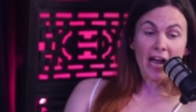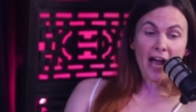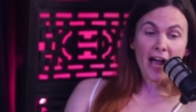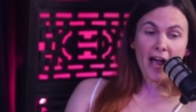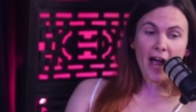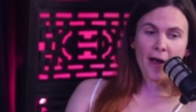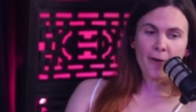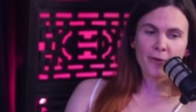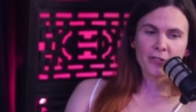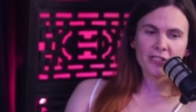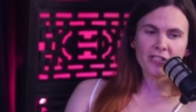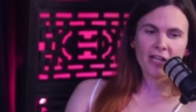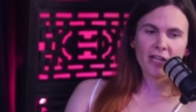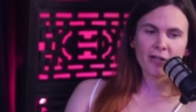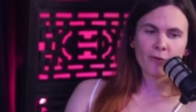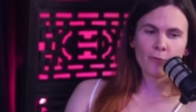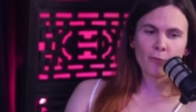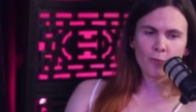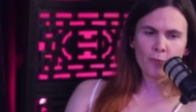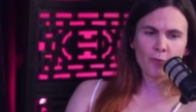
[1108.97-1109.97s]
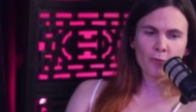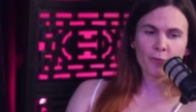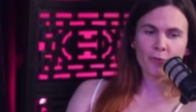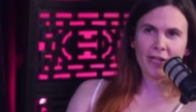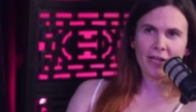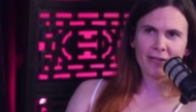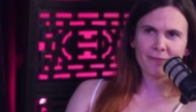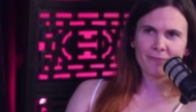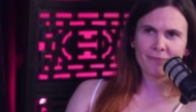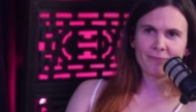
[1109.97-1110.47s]
I was like, "Ooh,
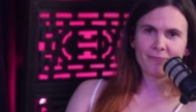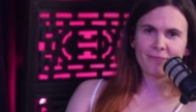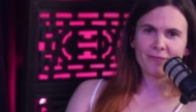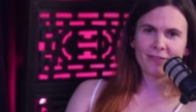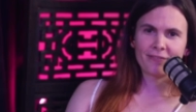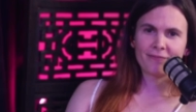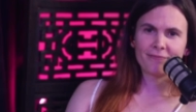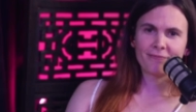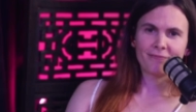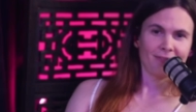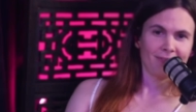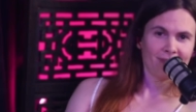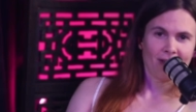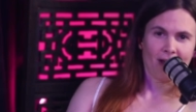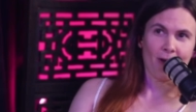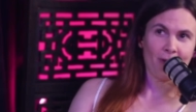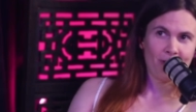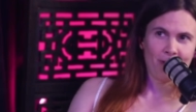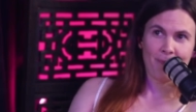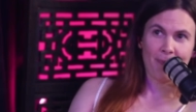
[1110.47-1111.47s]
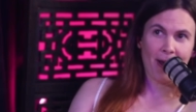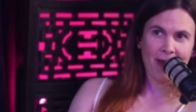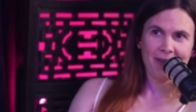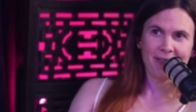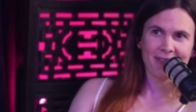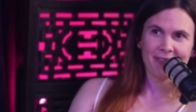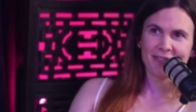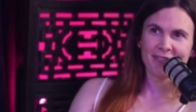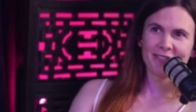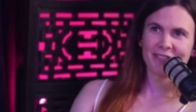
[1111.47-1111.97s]
They all the
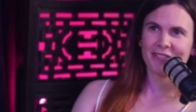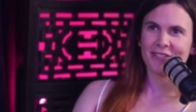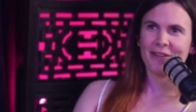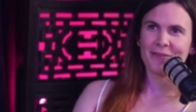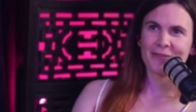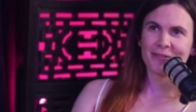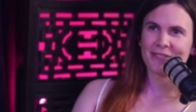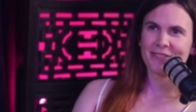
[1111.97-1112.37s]
bondage. I was